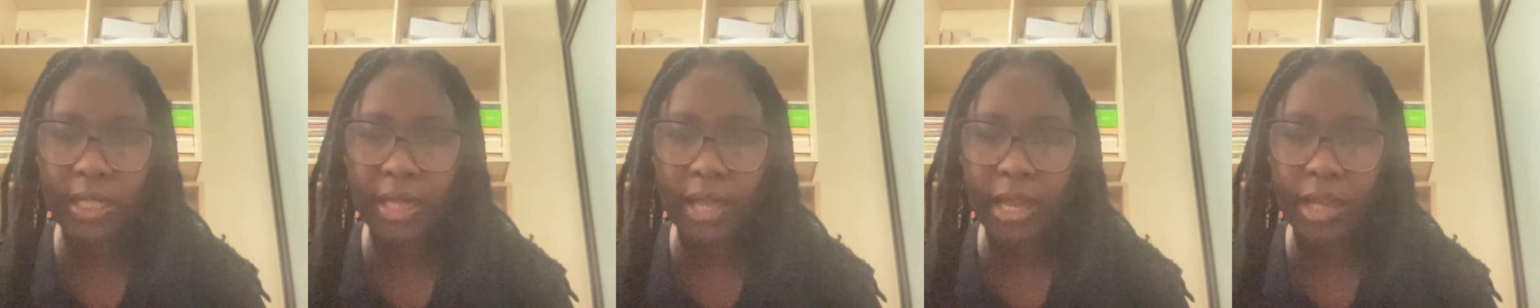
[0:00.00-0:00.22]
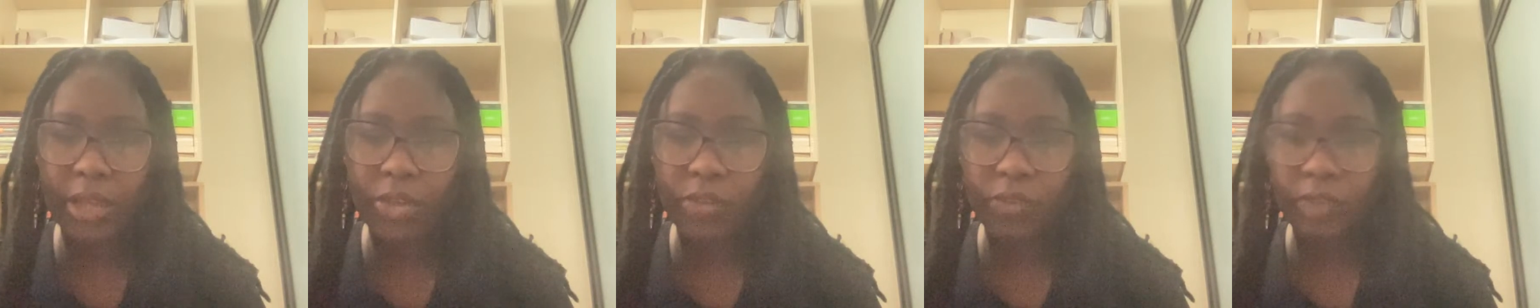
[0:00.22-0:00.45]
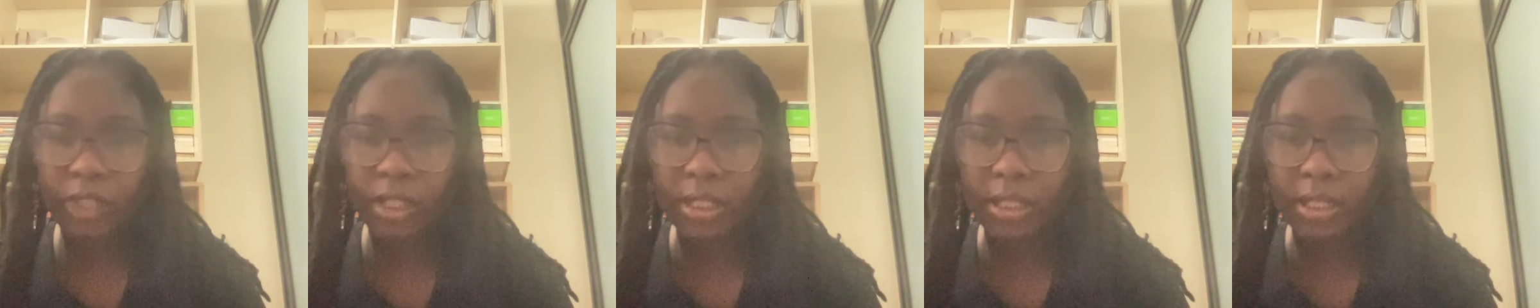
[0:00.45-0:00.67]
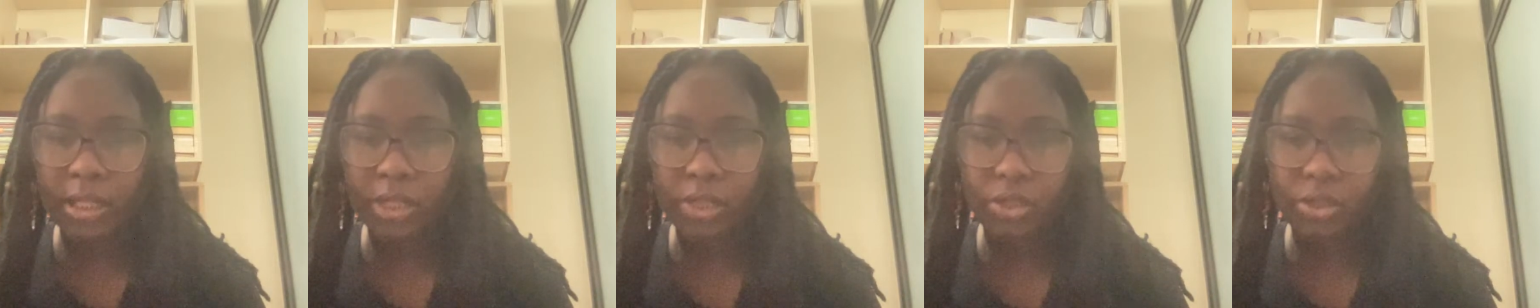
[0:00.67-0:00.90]
the end of the
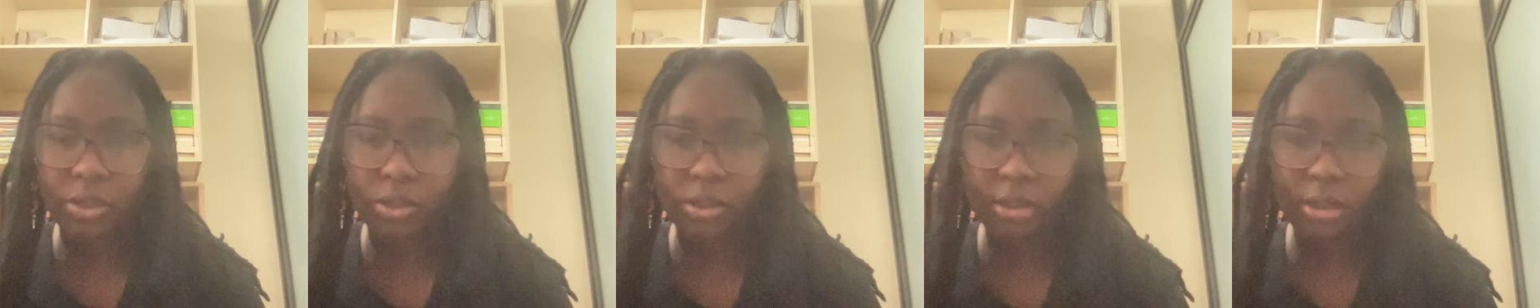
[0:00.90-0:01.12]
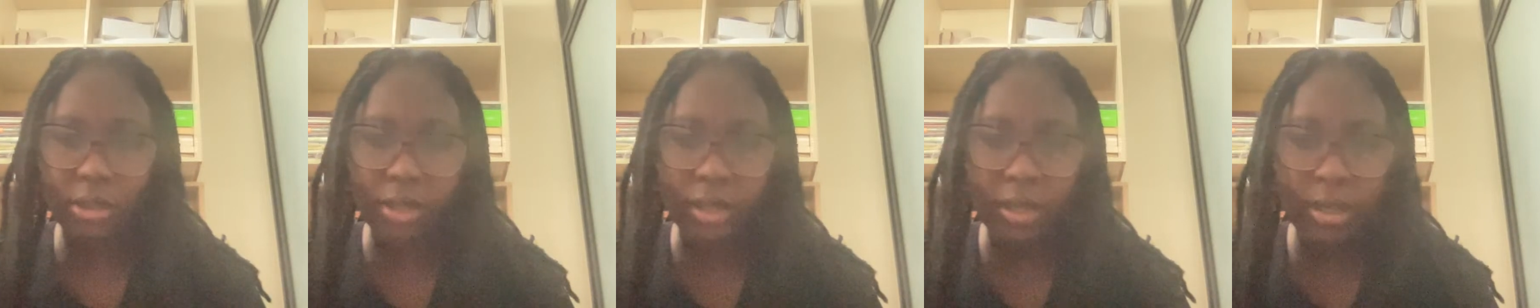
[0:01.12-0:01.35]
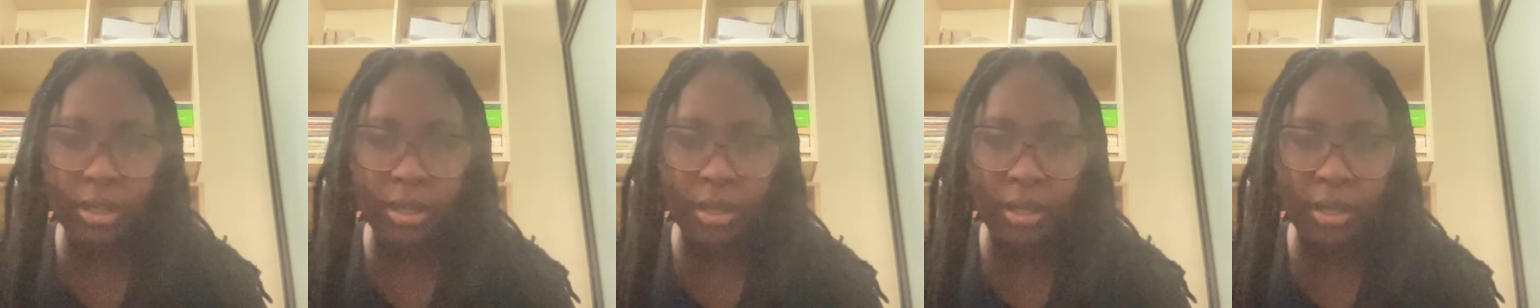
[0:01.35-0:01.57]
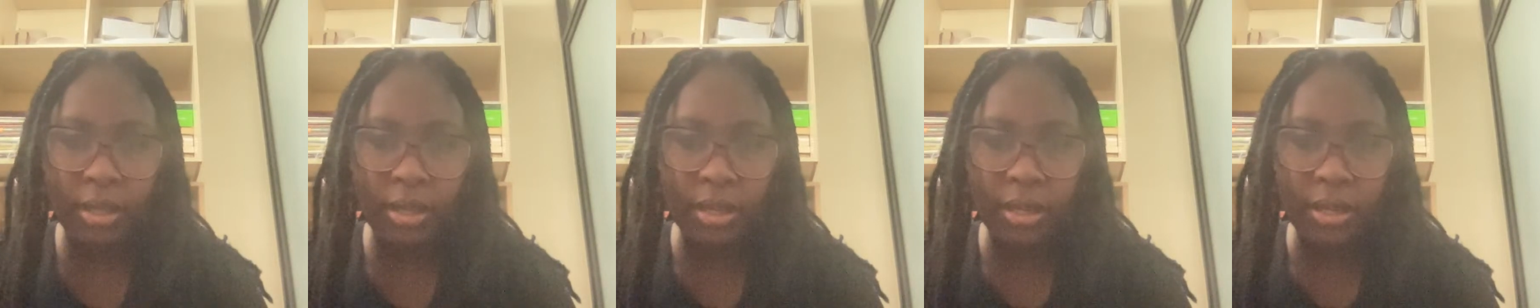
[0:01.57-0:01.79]
session.
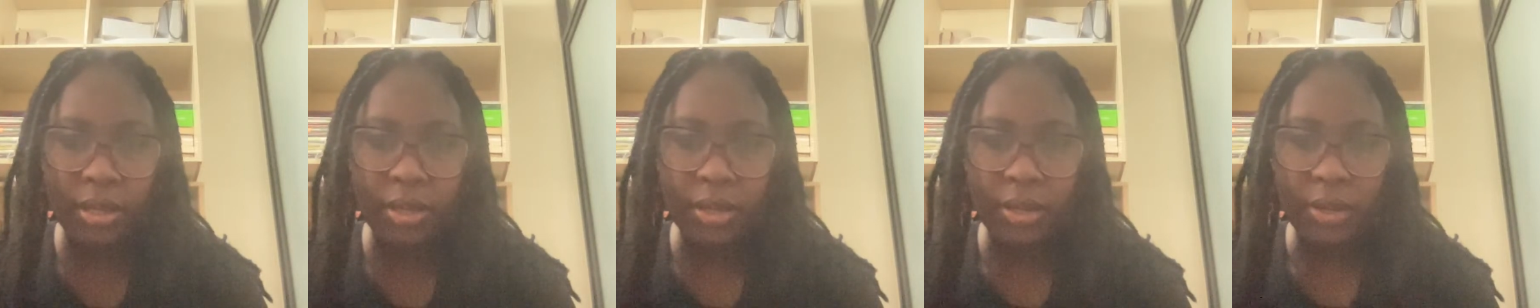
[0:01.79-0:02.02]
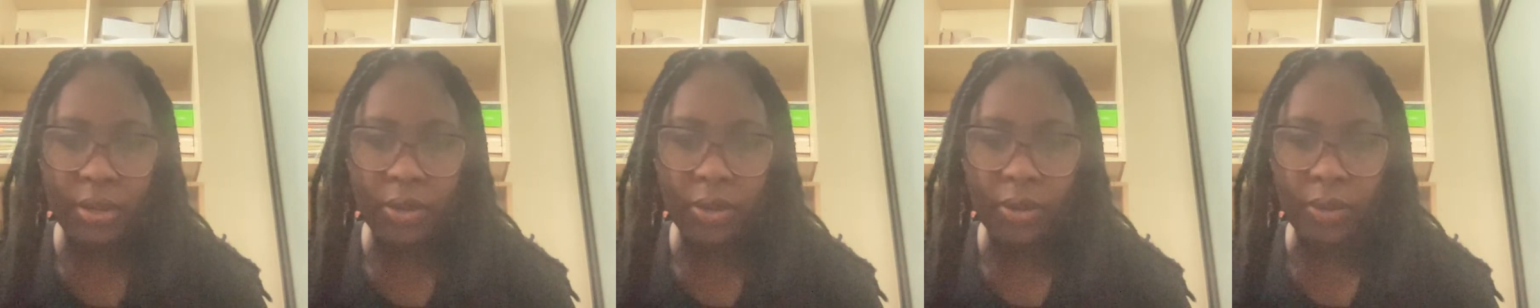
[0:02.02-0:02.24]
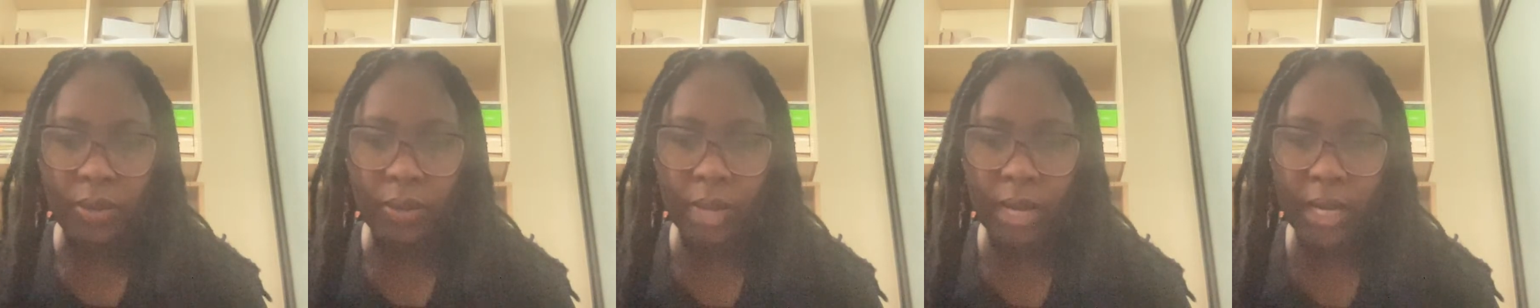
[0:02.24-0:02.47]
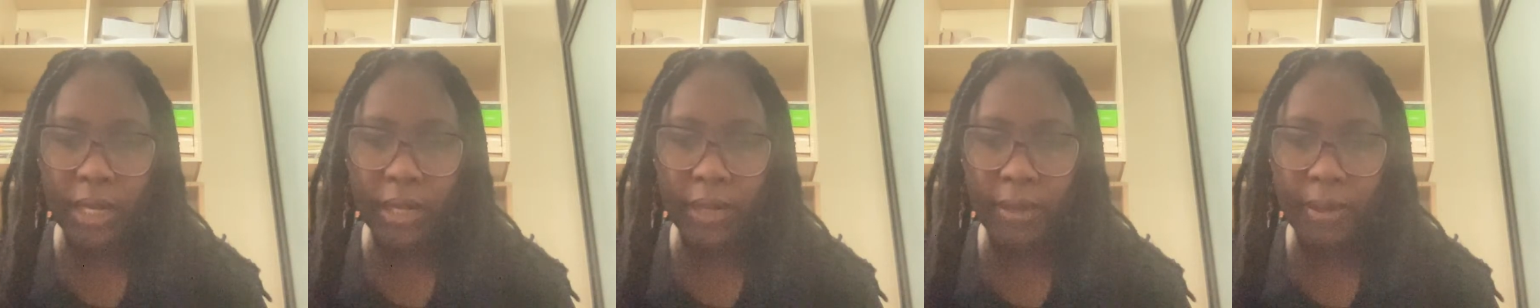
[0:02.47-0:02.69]

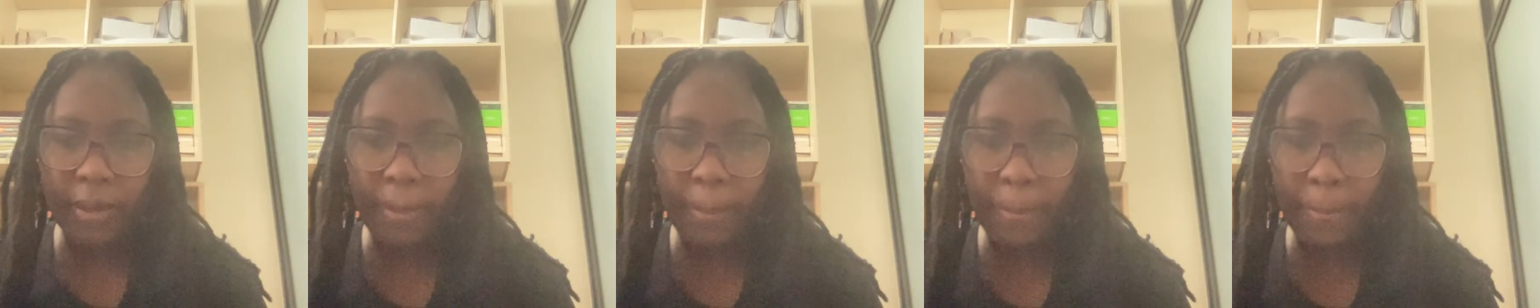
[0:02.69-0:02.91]
Right.